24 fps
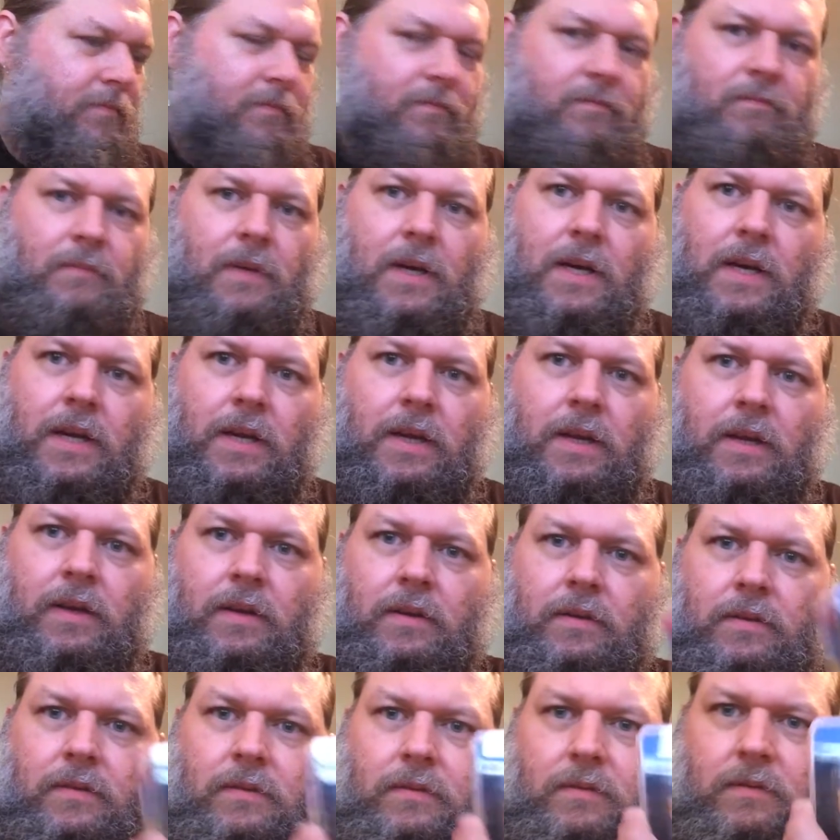my
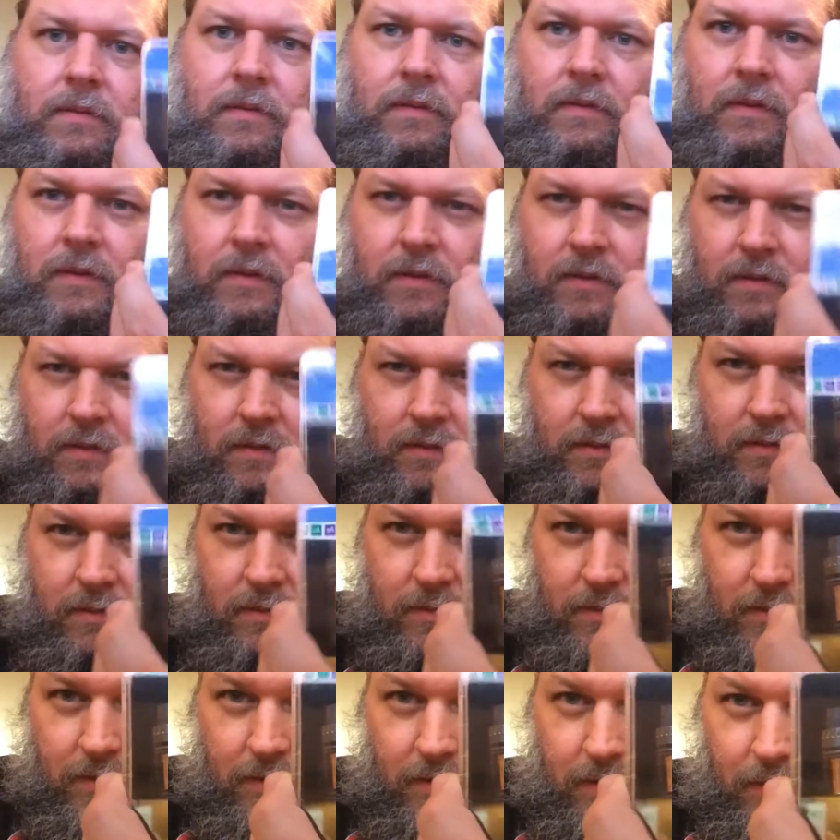
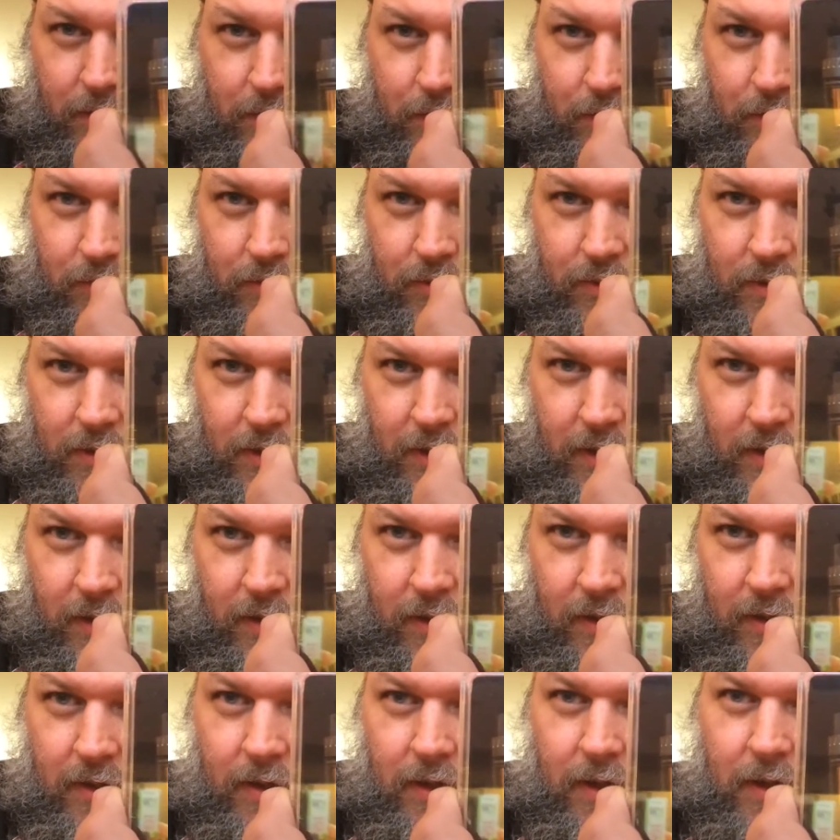Doge Tank
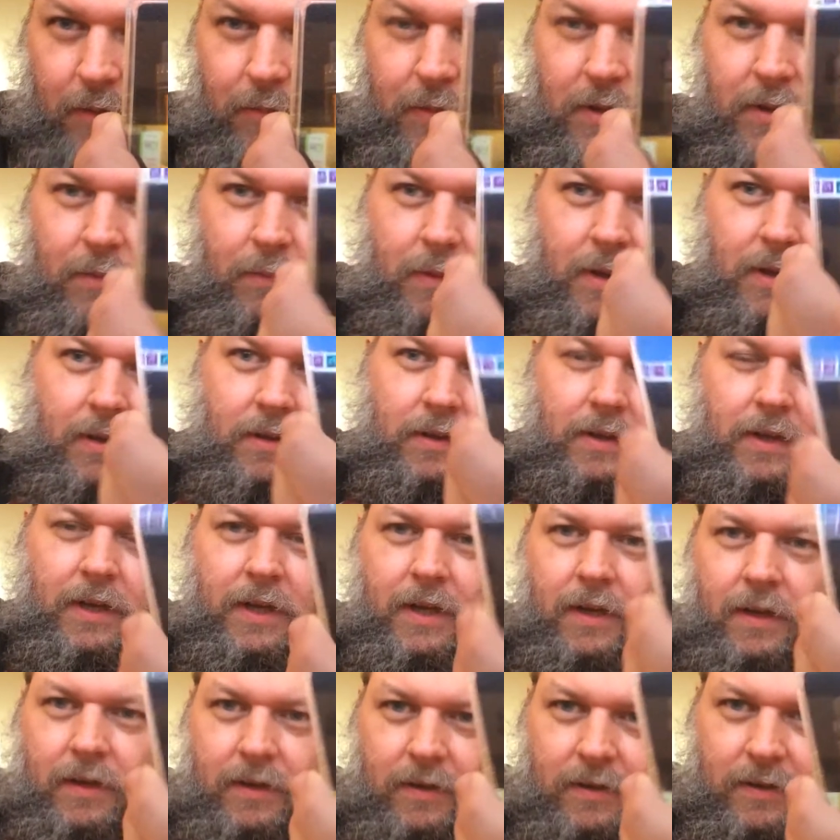came in the mail
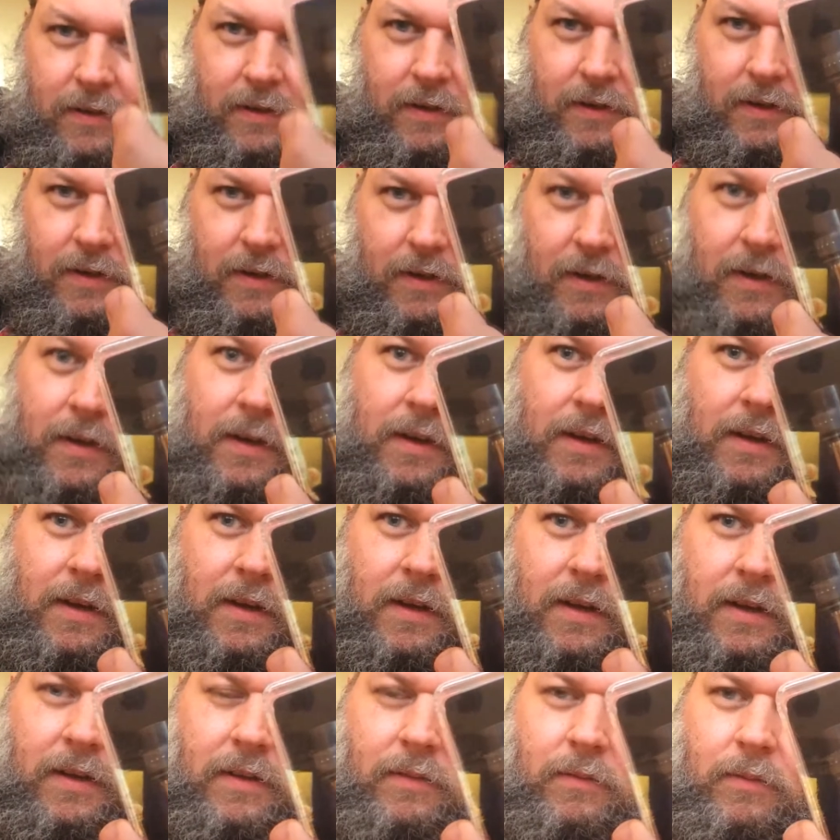today, and
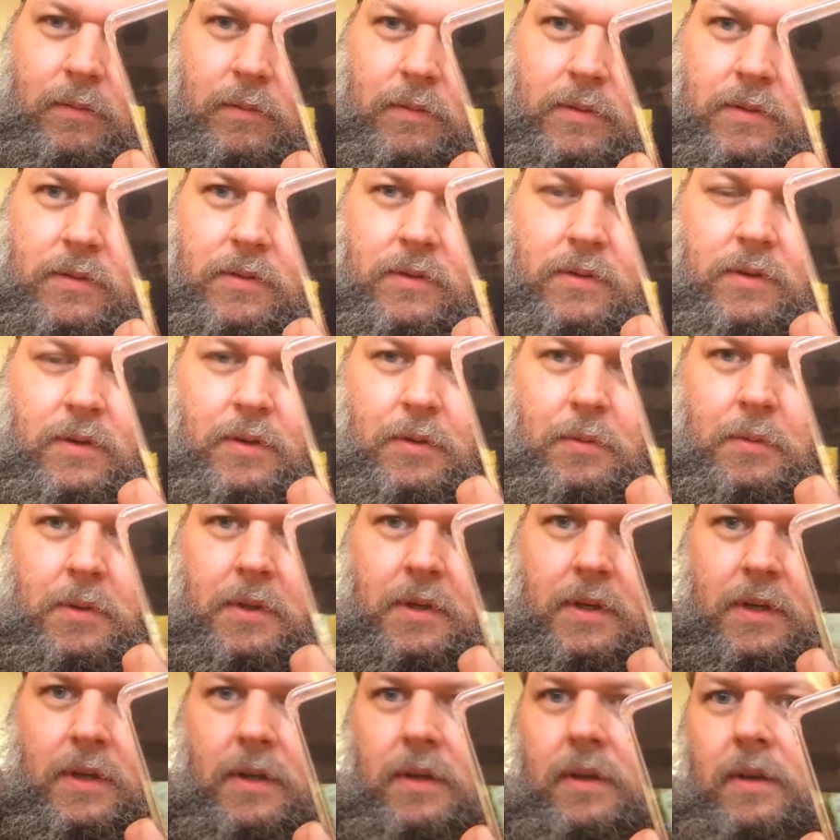I was stupid
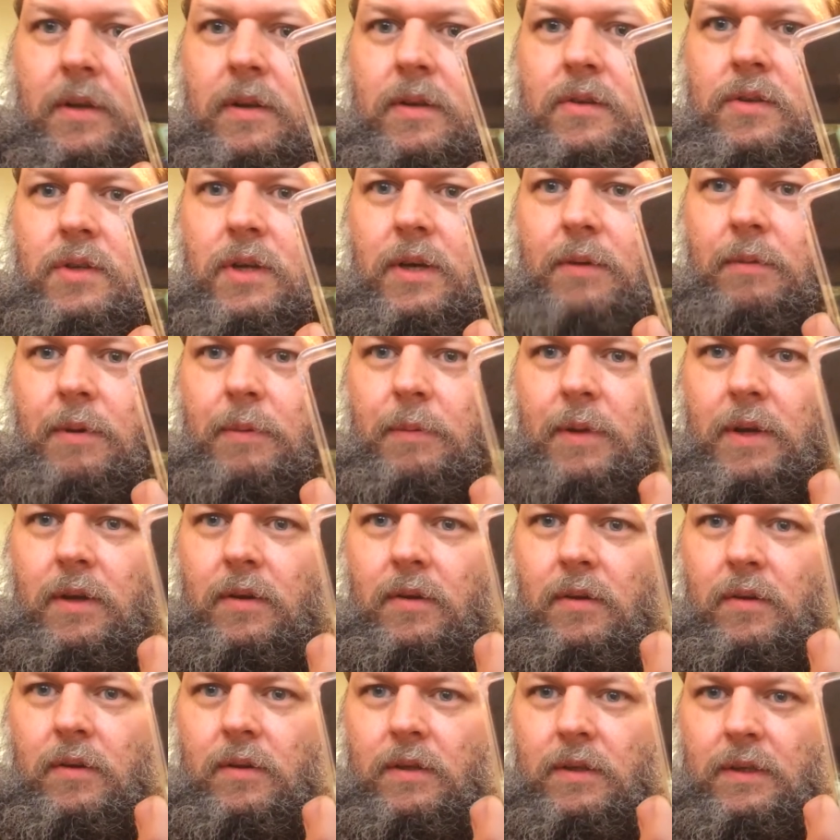and didn't check my
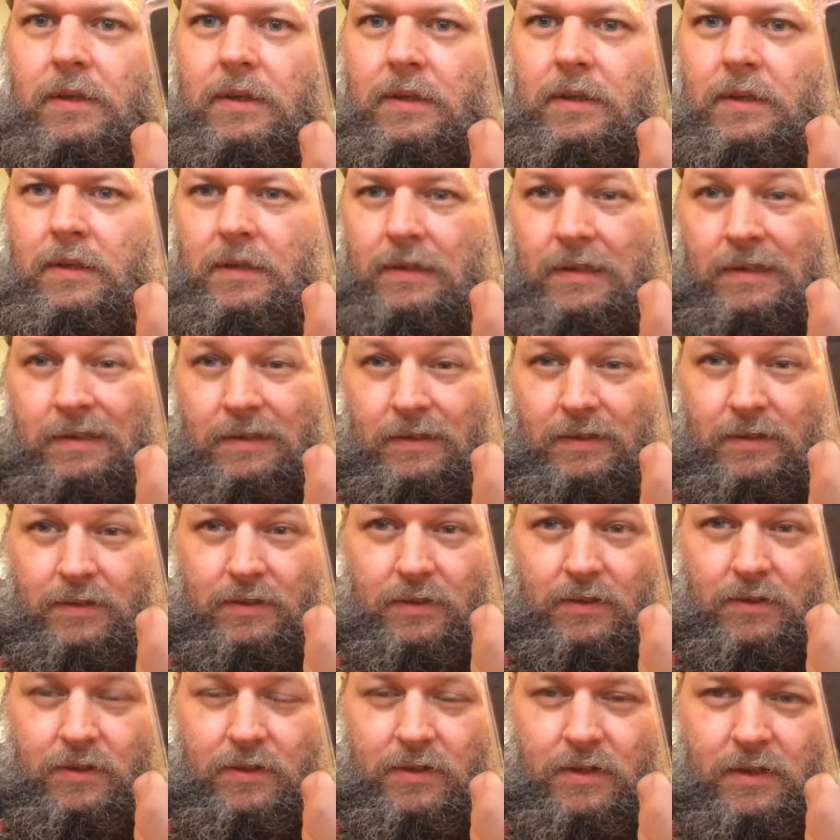mail
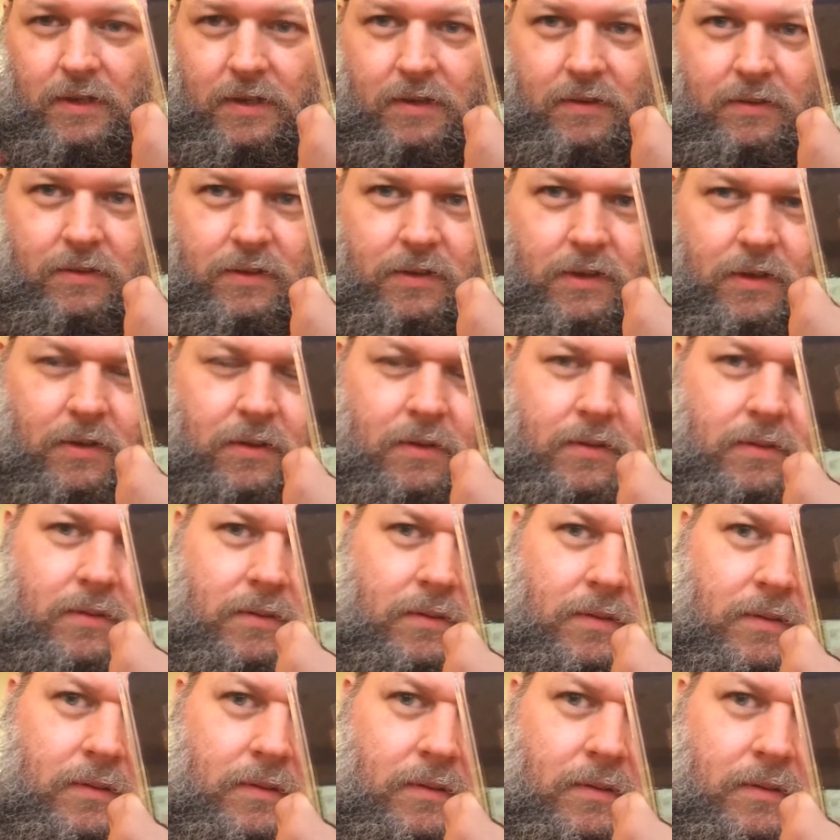till just now, so
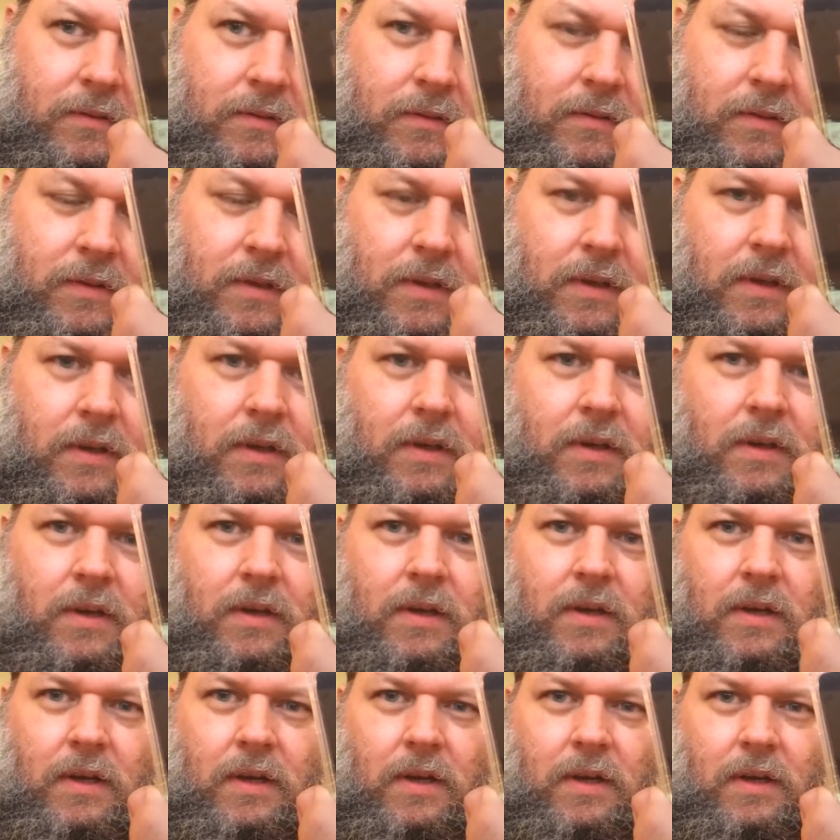
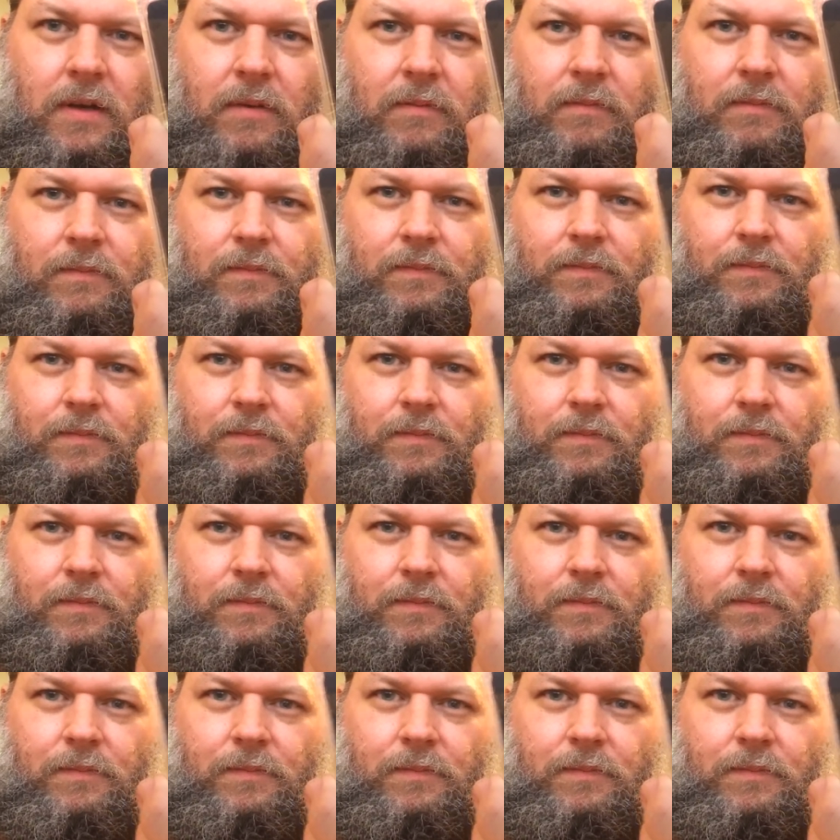I'm